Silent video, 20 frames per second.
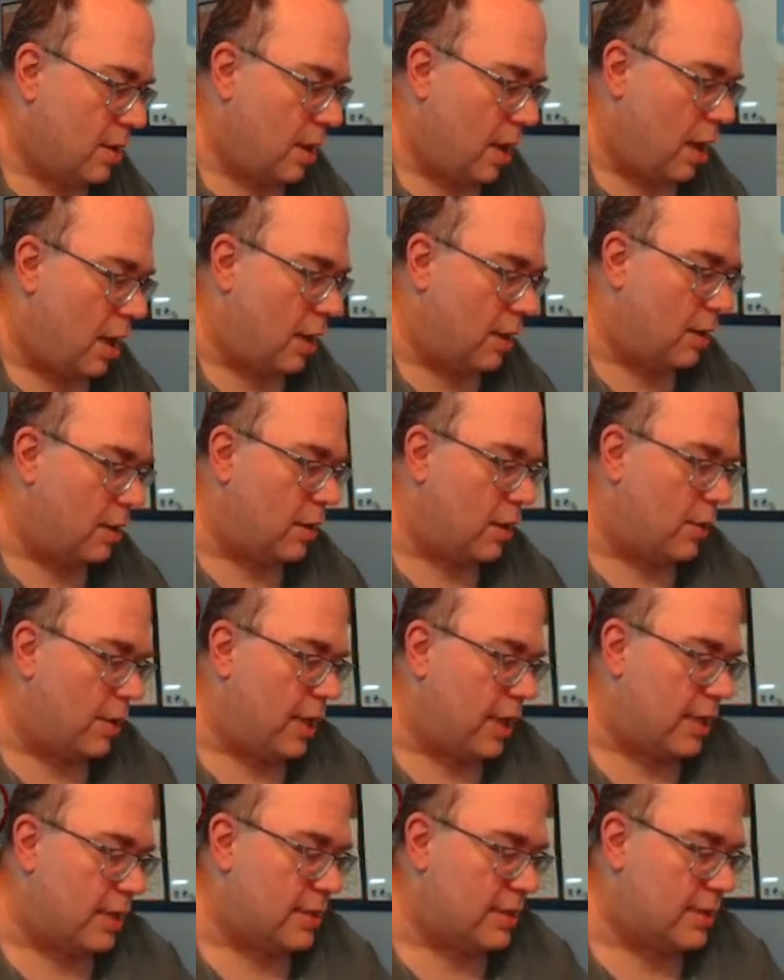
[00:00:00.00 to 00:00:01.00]
I'm going to go
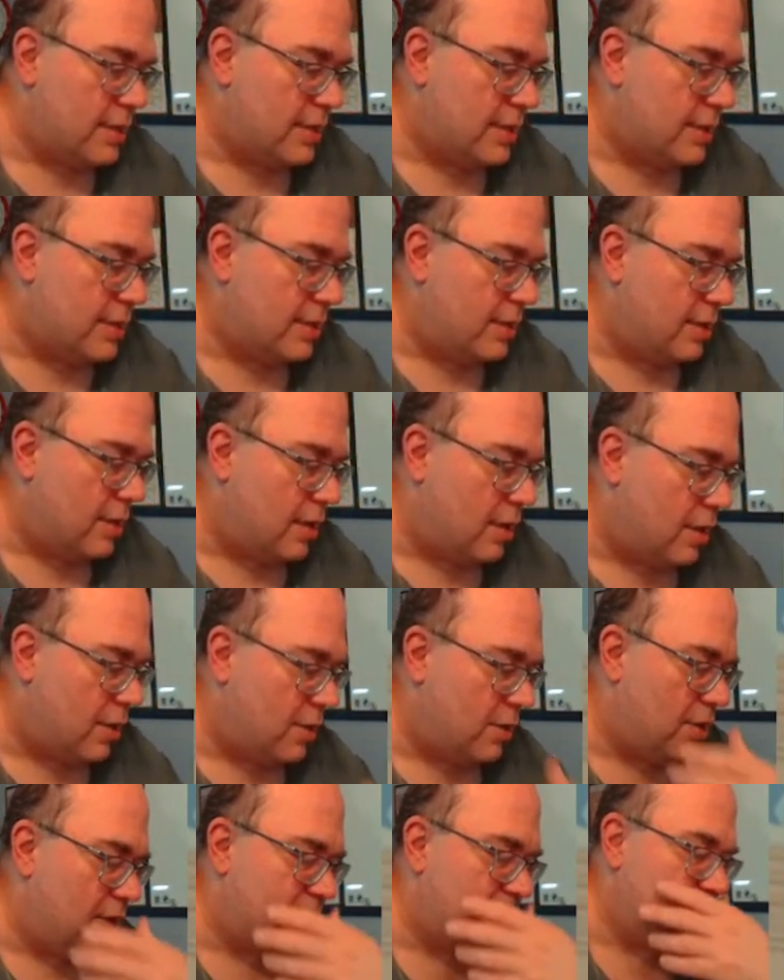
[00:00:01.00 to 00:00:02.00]
ahead and,
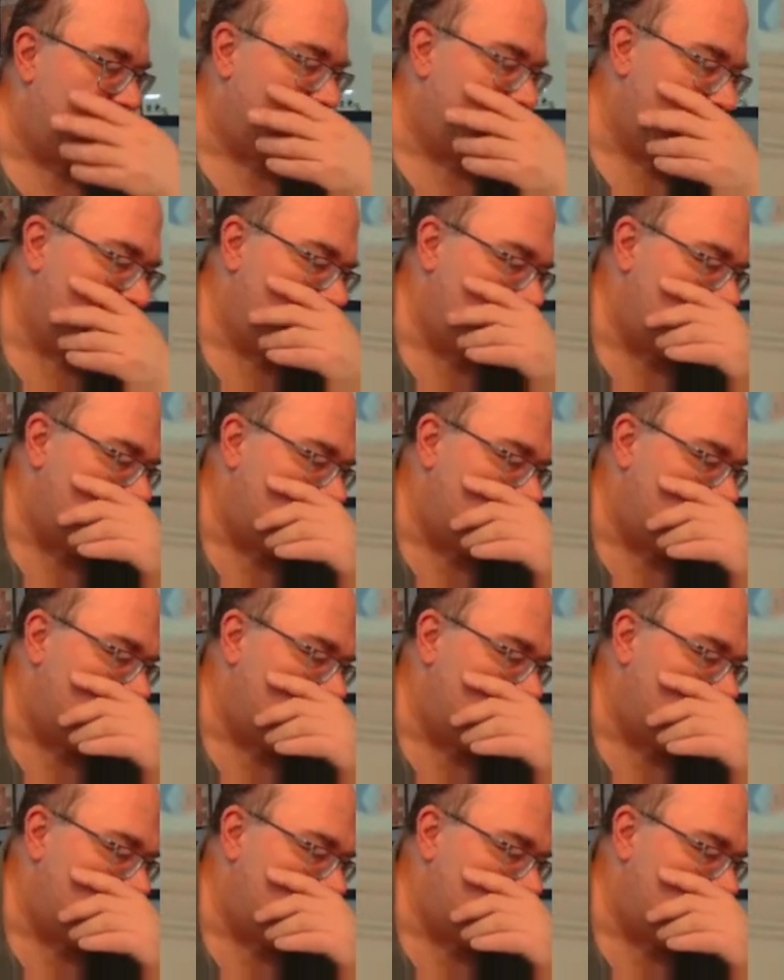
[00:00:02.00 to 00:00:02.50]
uh, this is, this